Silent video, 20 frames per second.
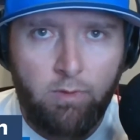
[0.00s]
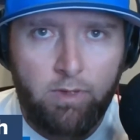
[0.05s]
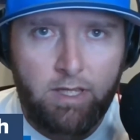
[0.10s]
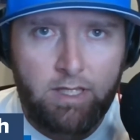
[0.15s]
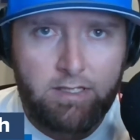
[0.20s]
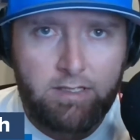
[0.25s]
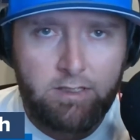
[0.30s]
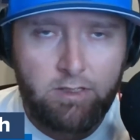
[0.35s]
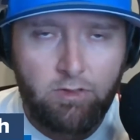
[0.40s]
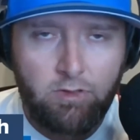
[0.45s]
And
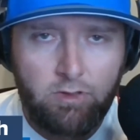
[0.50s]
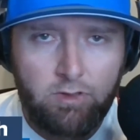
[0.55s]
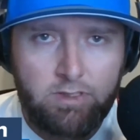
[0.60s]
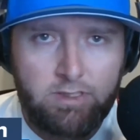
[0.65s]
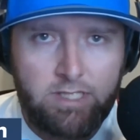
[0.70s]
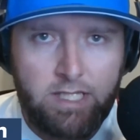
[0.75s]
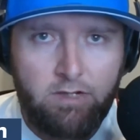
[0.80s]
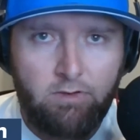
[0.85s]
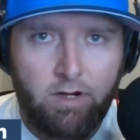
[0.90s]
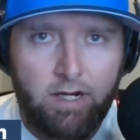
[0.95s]
this is your little
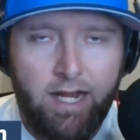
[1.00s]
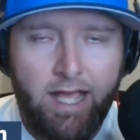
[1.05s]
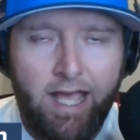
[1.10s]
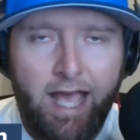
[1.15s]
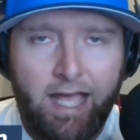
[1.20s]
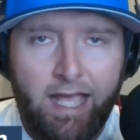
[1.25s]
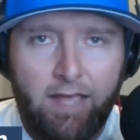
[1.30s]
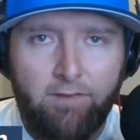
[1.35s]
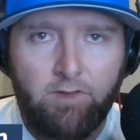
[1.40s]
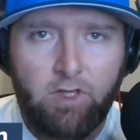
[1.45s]
secret,
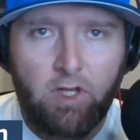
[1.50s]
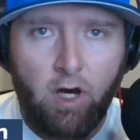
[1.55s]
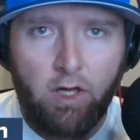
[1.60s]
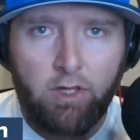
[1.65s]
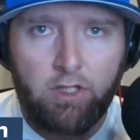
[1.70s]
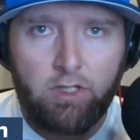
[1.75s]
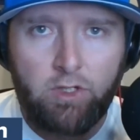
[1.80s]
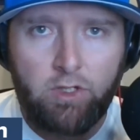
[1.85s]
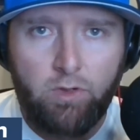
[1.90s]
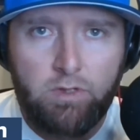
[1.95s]
giving you all
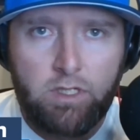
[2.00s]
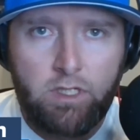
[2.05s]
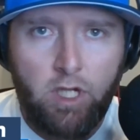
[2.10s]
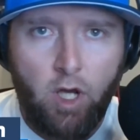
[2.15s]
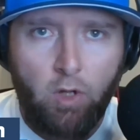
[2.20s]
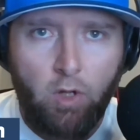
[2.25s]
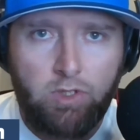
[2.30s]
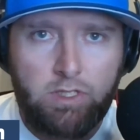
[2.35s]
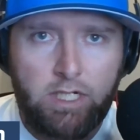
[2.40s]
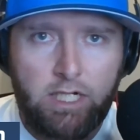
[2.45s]
the news and
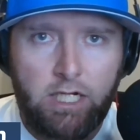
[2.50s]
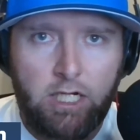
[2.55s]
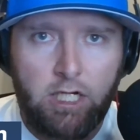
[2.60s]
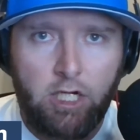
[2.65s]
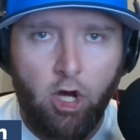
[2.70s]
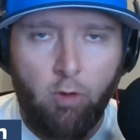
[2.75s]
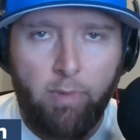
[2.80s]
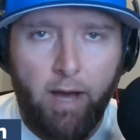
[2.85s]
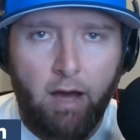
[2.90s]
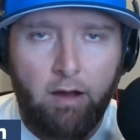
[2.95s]
notes you need to
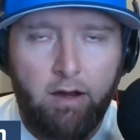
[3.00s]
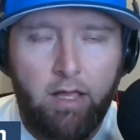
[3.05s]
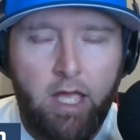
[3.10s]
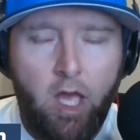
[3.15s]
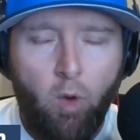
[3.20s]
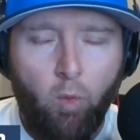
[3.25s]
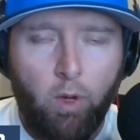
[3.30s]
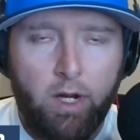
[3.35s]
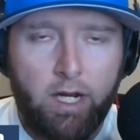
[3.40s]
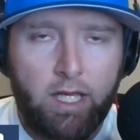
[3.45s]
know about
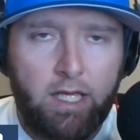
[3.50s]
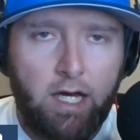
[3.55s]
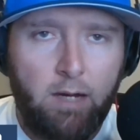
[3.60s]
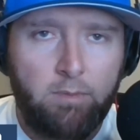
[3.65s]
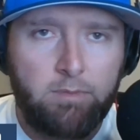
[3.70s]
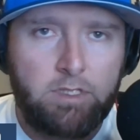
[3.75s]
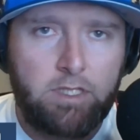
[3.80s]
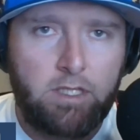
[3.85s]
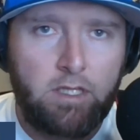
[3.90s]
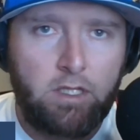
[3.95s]
when it
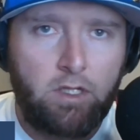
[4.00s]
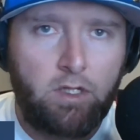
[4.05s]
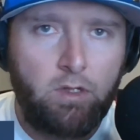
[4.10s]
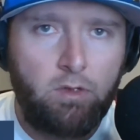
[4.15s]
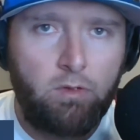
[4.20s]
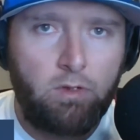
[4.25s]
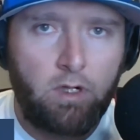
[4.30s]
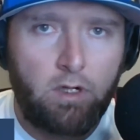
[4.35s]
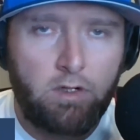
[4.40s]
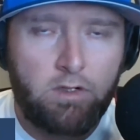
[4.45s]
comes to the
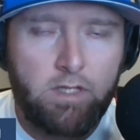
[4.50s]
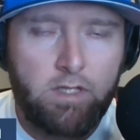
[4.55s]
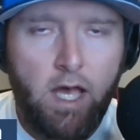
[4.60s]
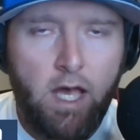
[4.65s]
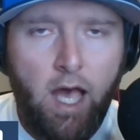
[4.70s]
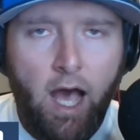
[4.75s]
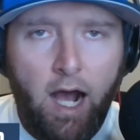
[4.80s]
Cougars.